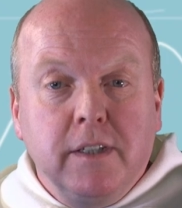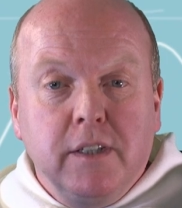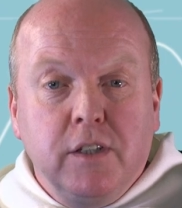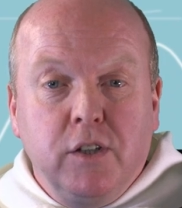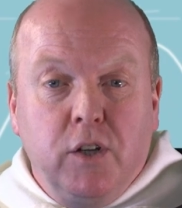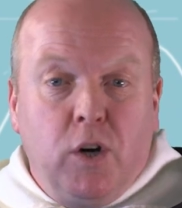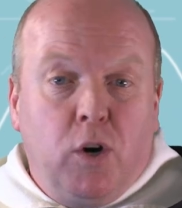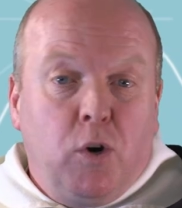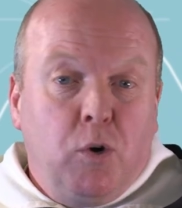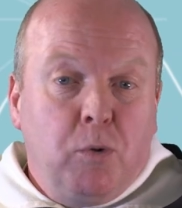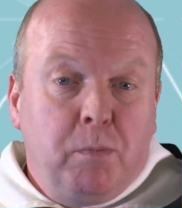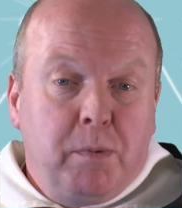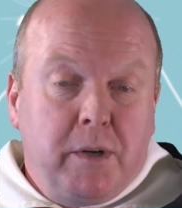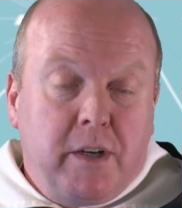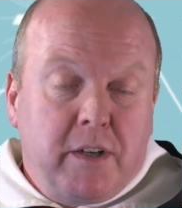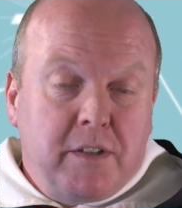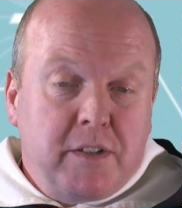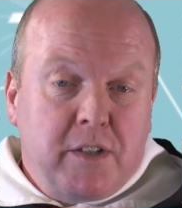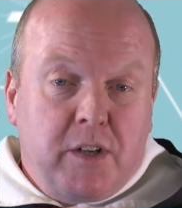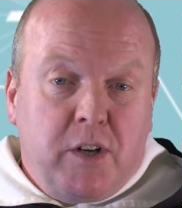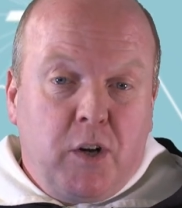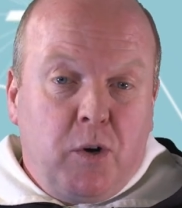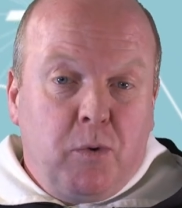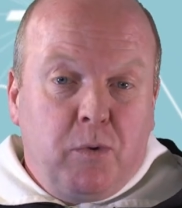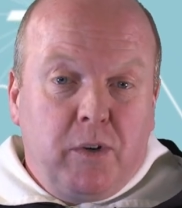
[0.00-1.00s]
No, because
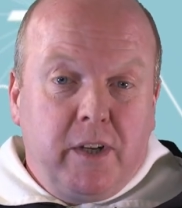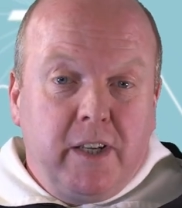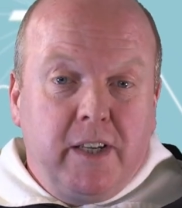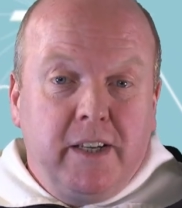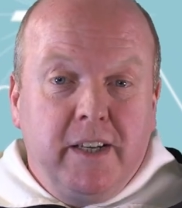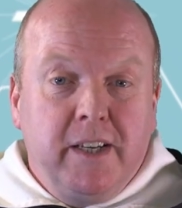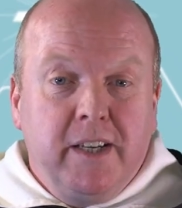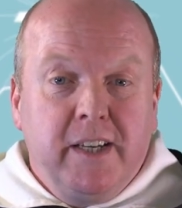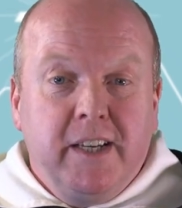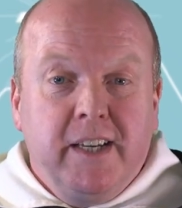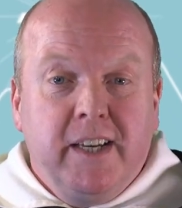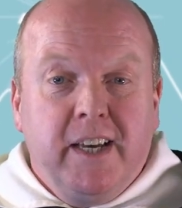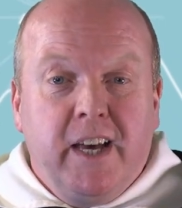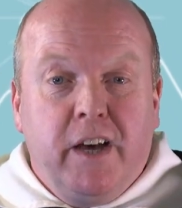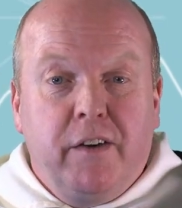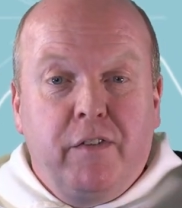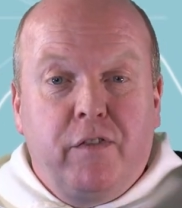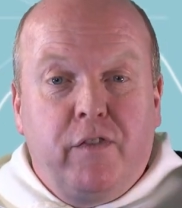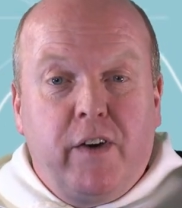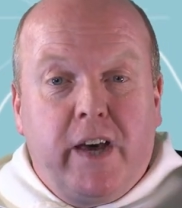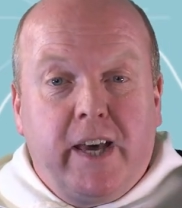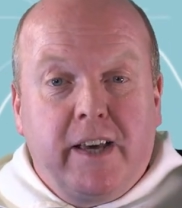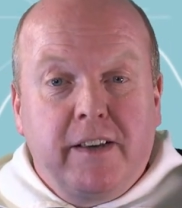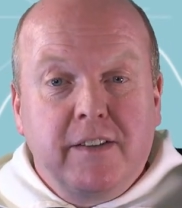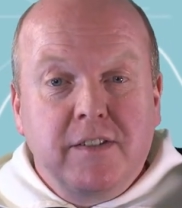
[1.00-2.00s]
it only
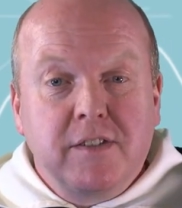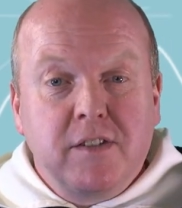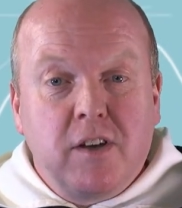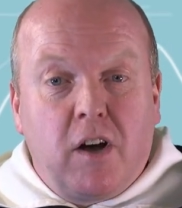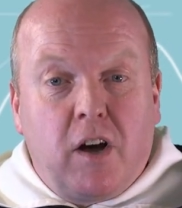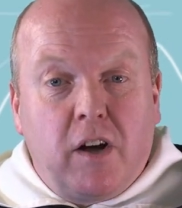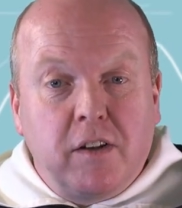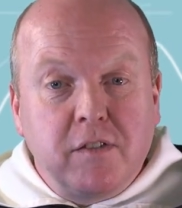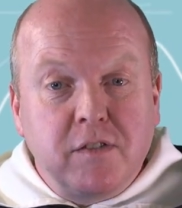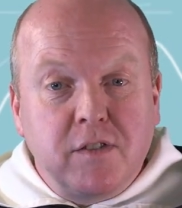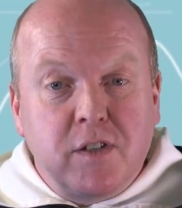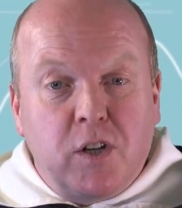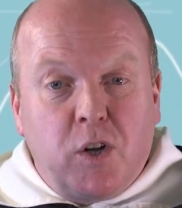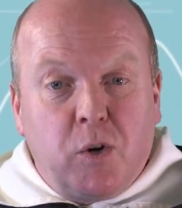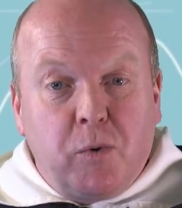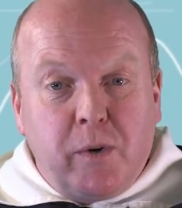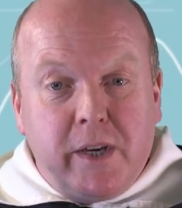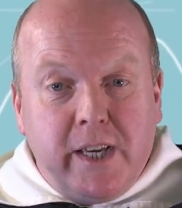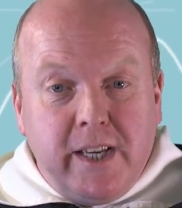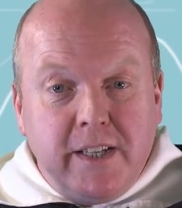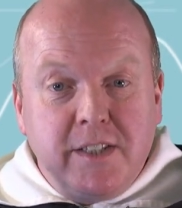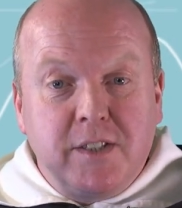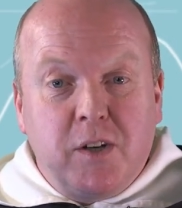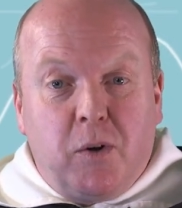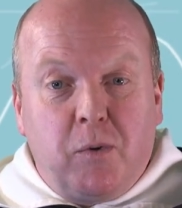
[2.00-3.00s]
affects Onslow.
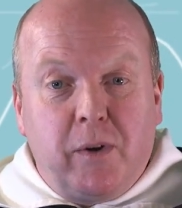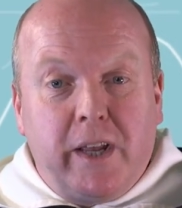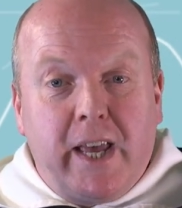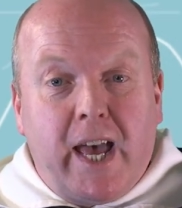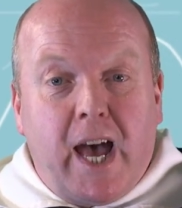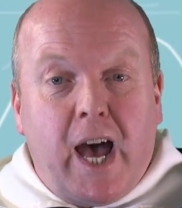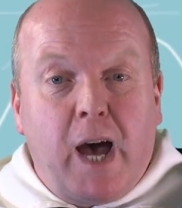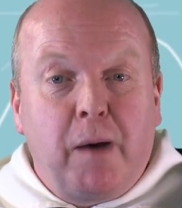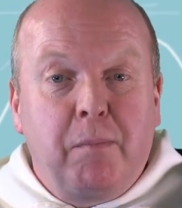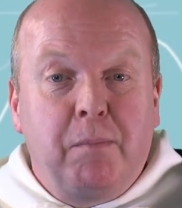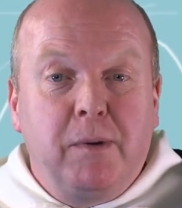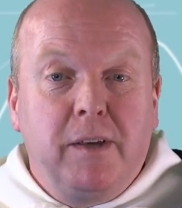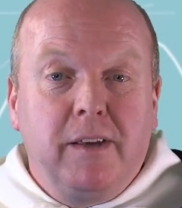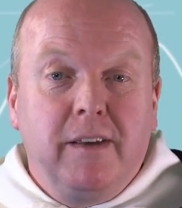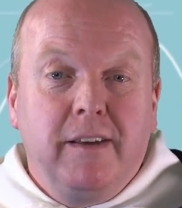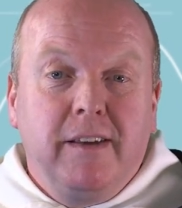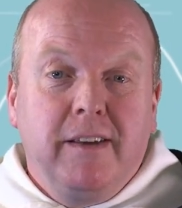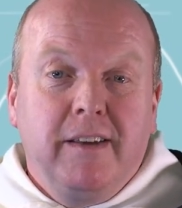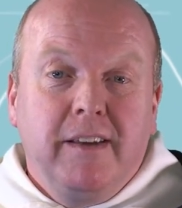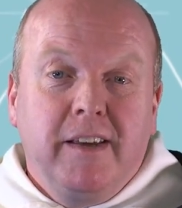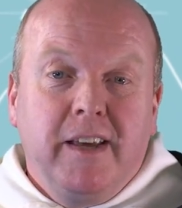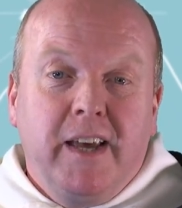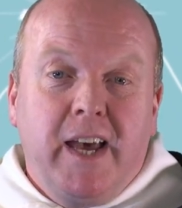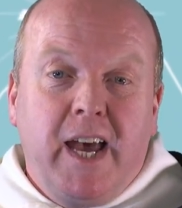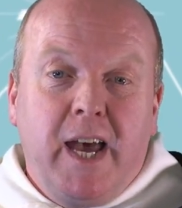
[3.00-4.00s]
He's only happy
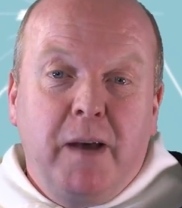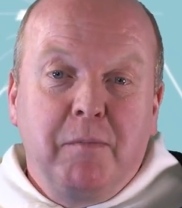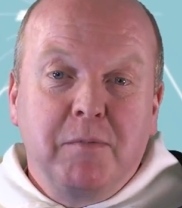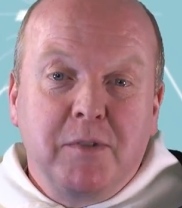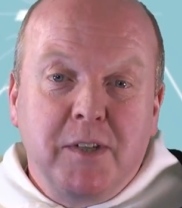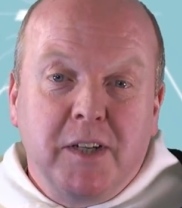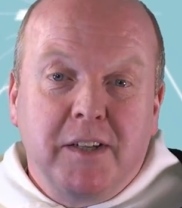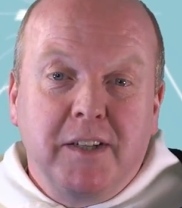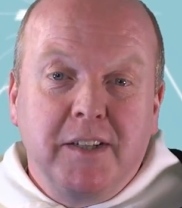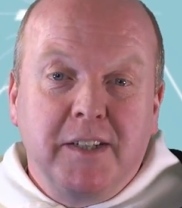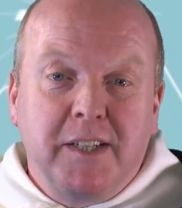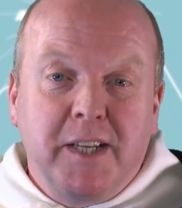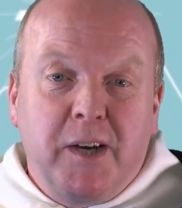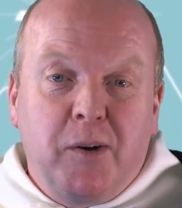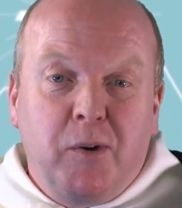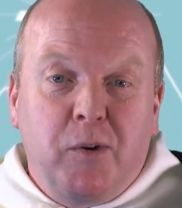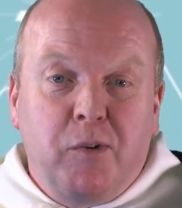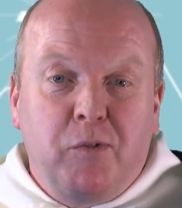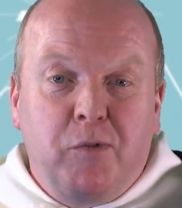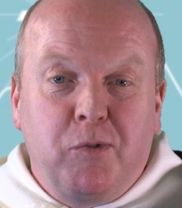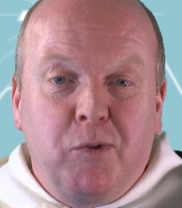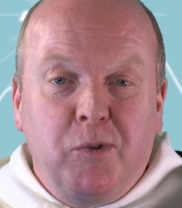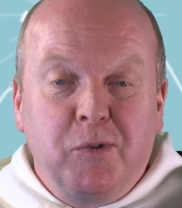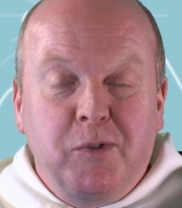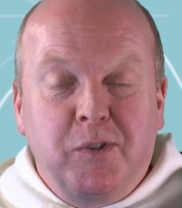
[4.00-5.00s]
um, sitting down
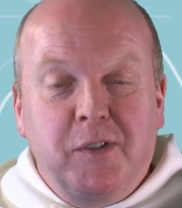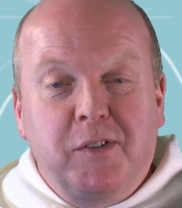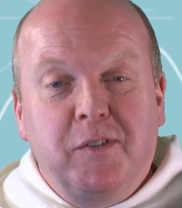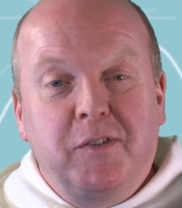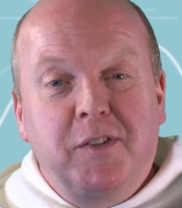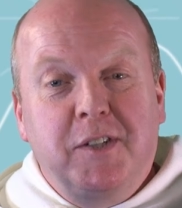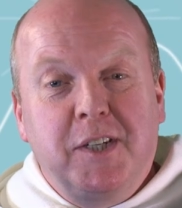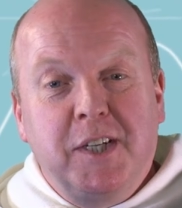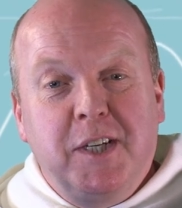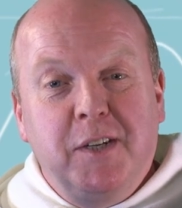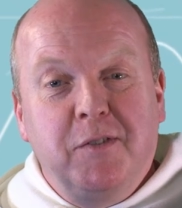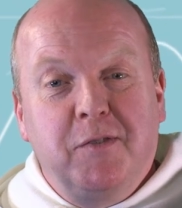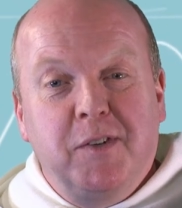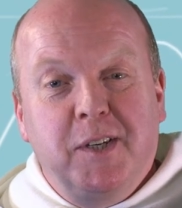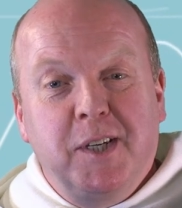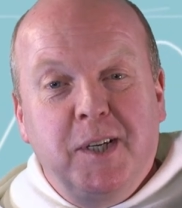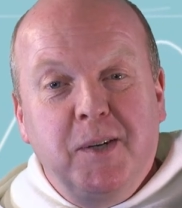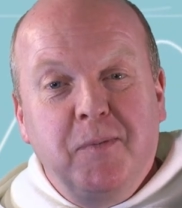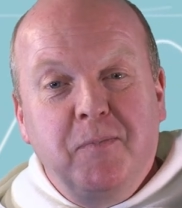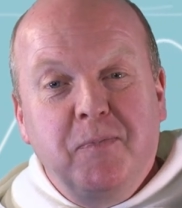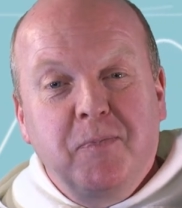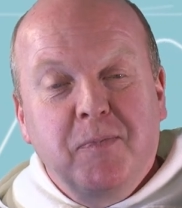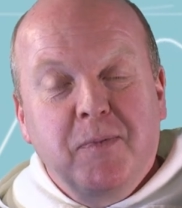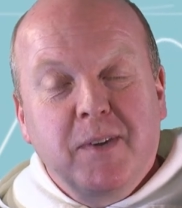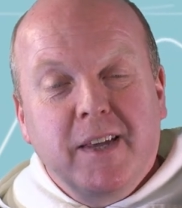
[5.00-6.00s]
in front of the TV.